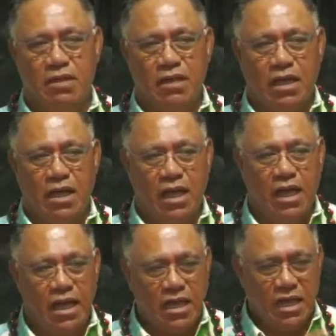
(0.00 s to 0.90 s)

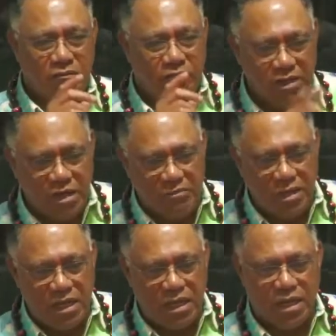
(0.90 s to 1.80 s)
Ele fire
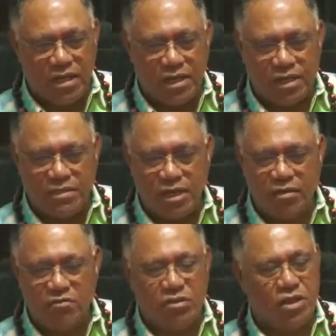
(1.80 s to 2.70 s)
menga, I tell
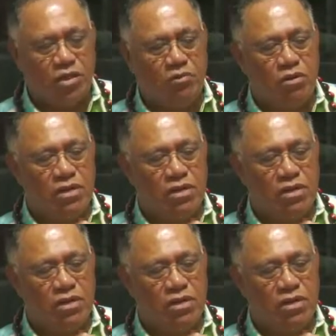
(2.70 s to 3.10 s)
you, you